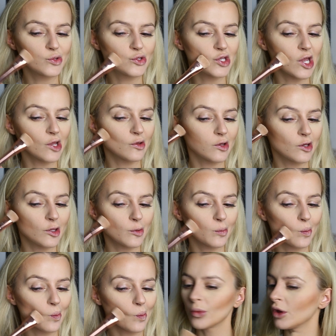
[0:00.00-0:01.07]
gently
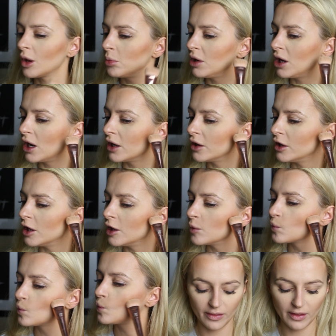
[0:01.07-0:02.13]
applying it
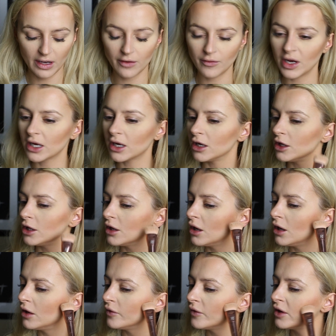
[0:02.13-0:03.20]
directly
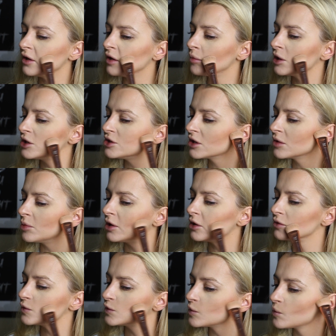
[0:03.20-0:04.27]
underneath my
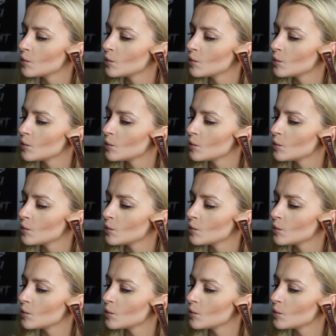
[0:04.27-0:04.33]
cheekbones.